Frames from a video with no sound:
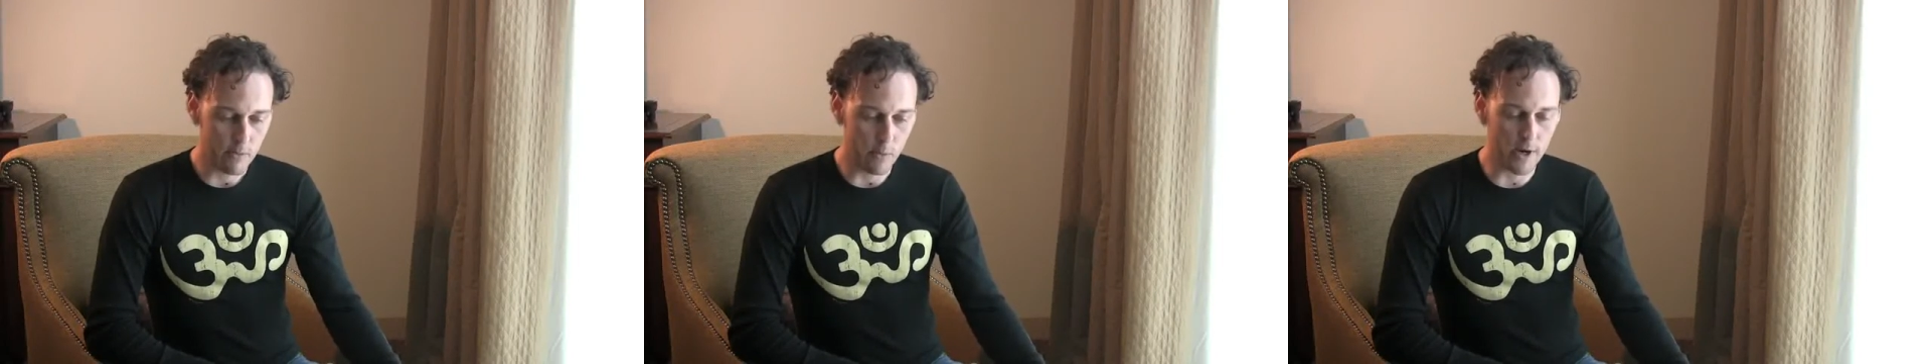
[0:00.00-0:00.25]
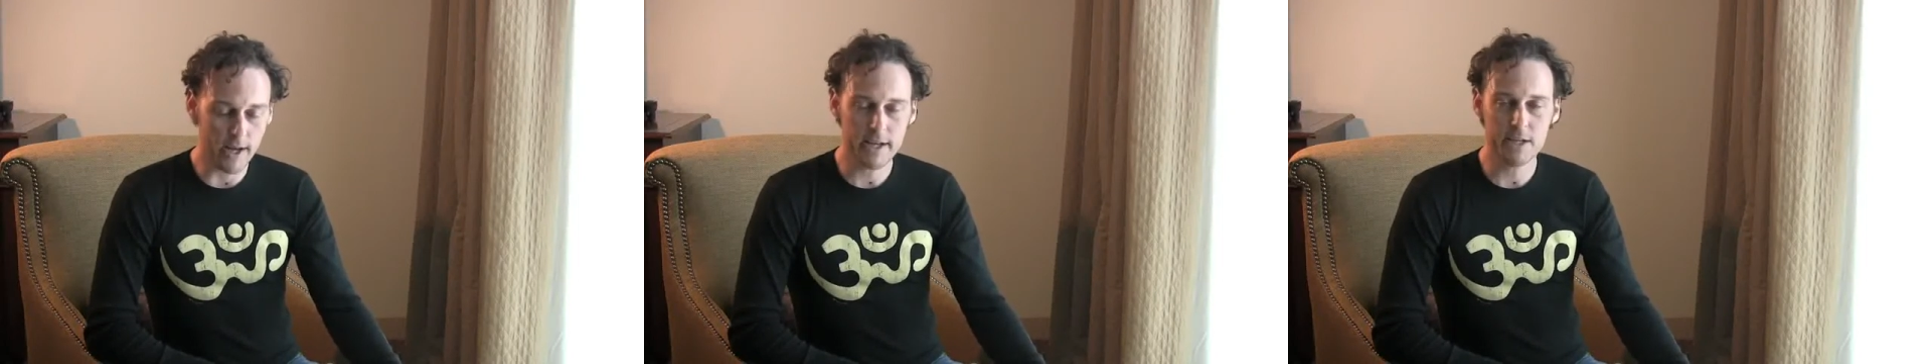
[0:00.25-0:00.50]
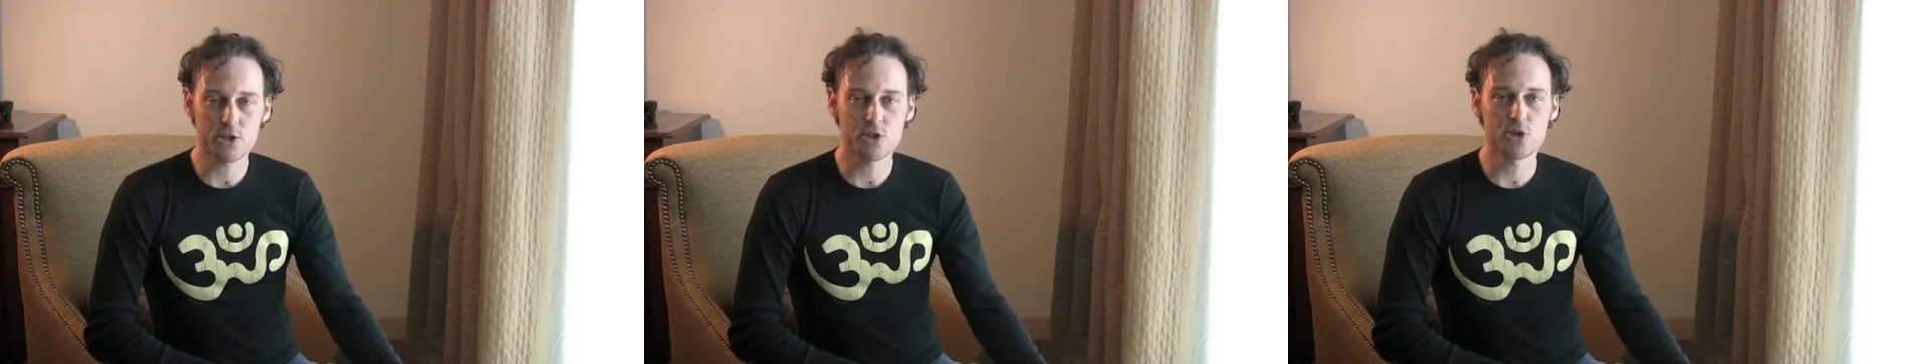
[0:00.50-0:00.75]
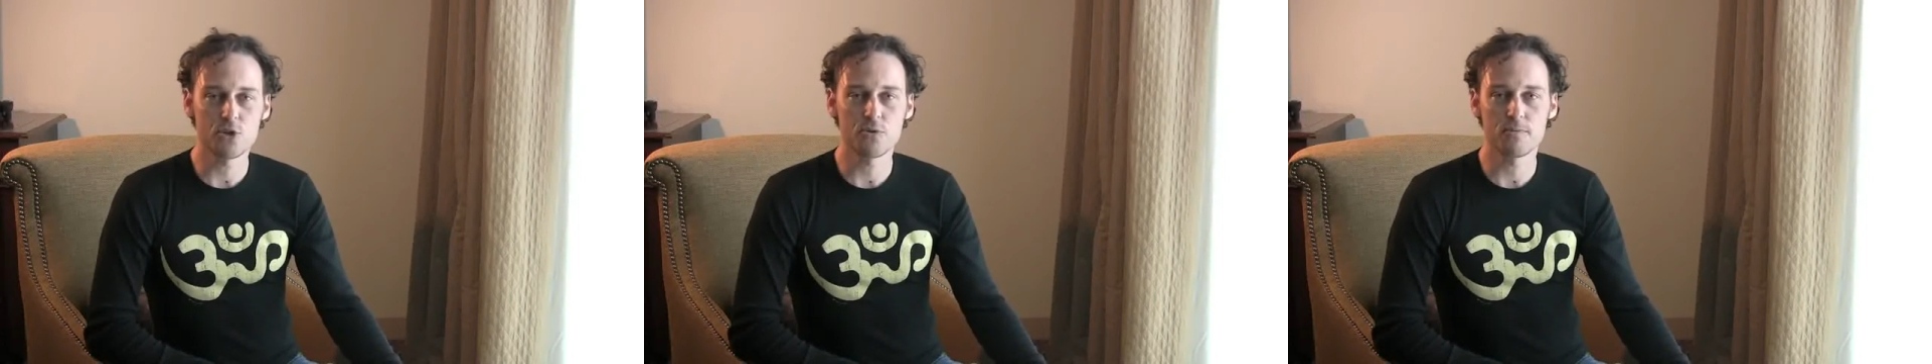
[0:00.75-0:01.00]
When I
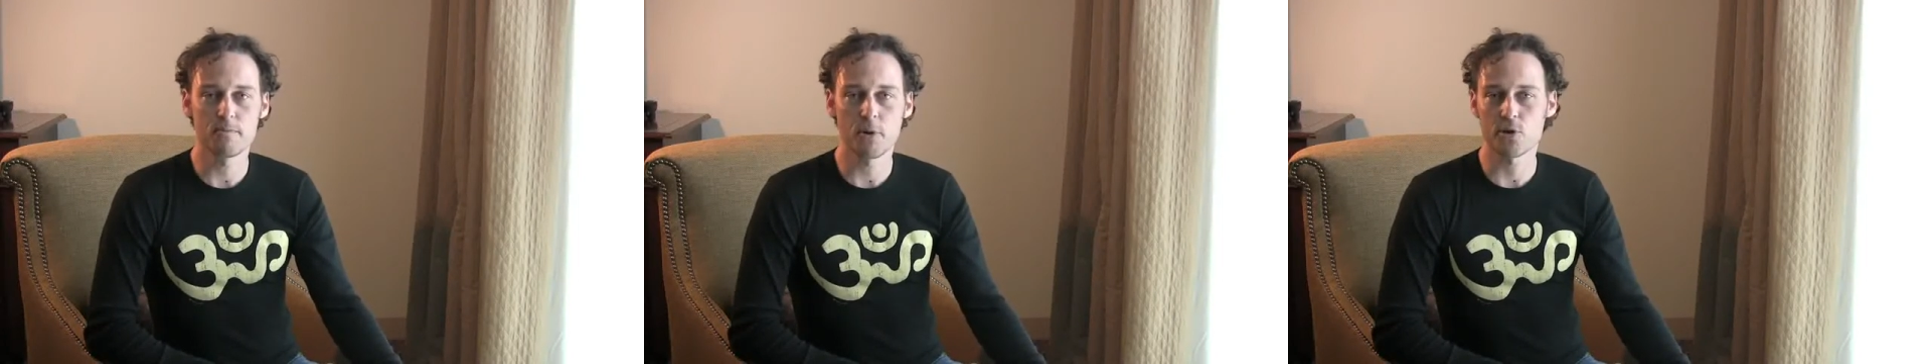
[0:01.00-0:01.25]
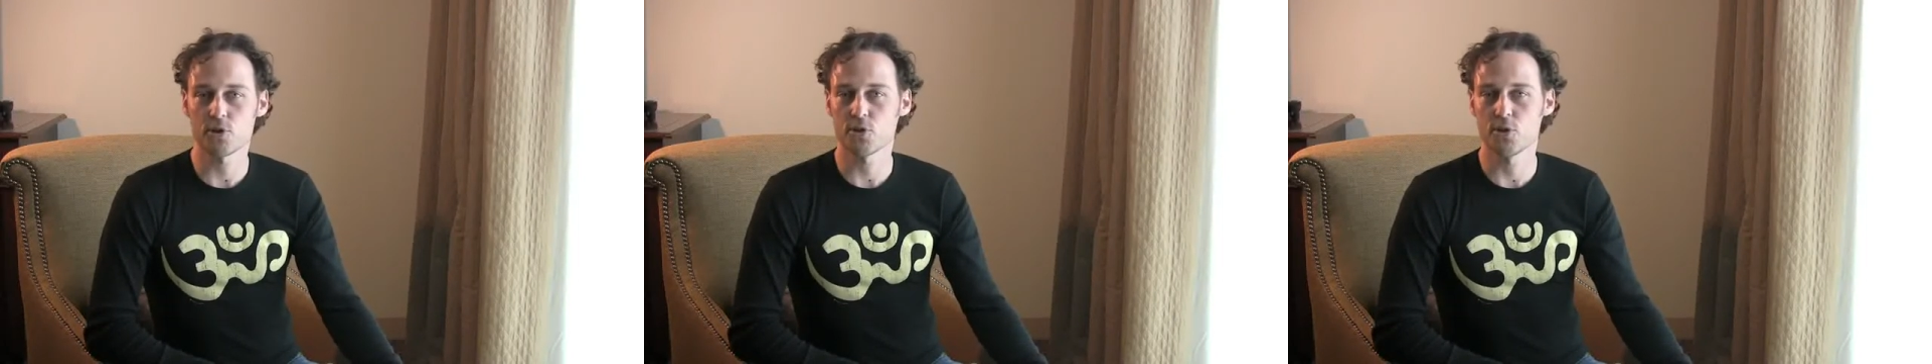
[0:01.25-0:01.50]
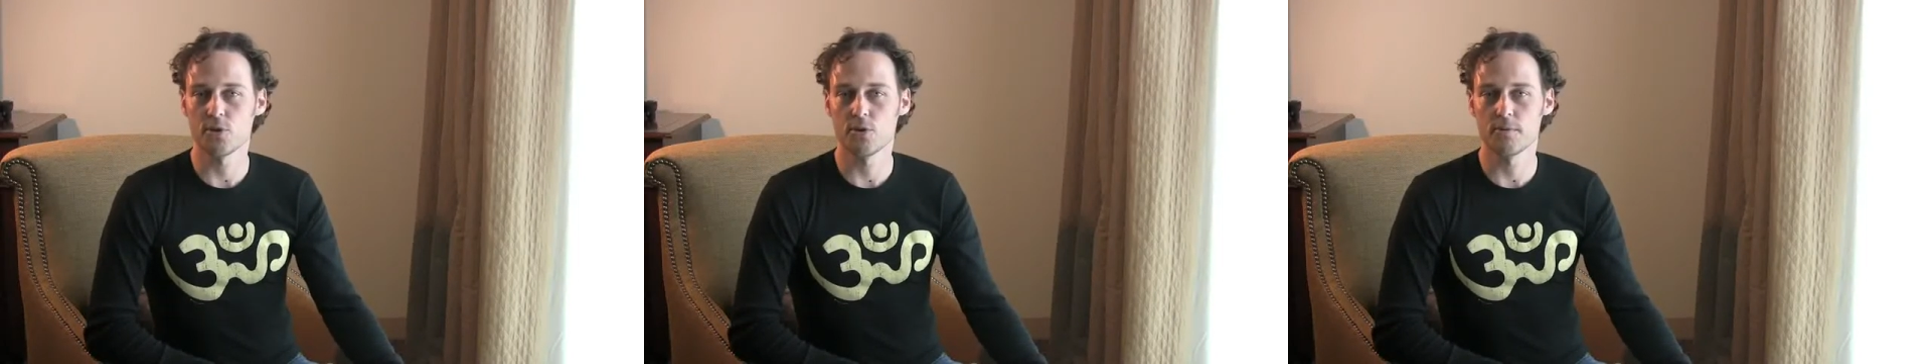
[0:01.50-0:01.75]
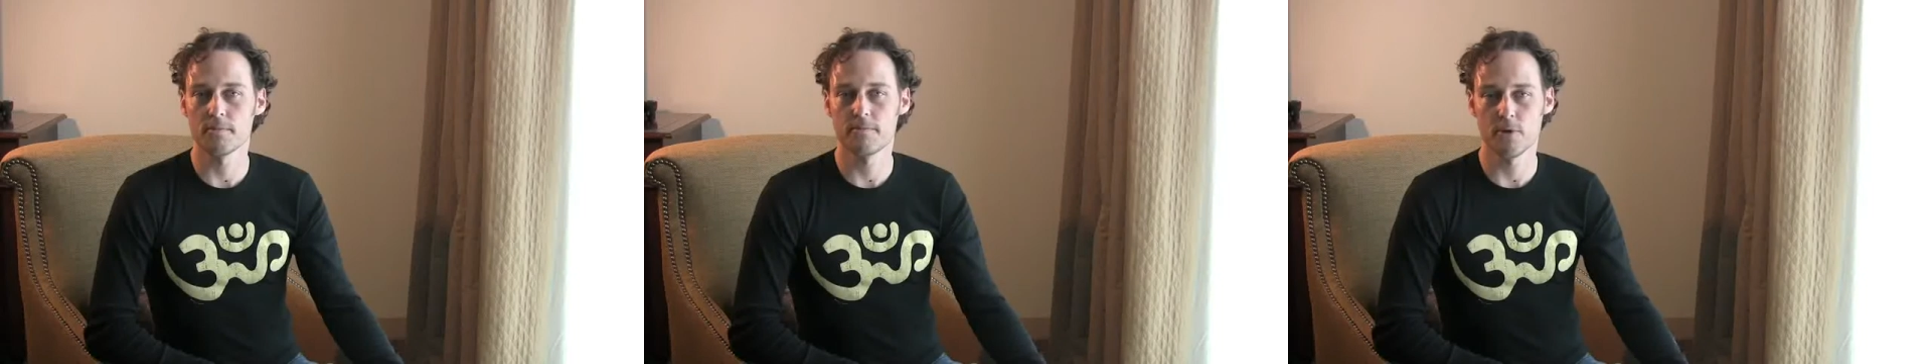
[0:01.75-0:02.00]
shoot personal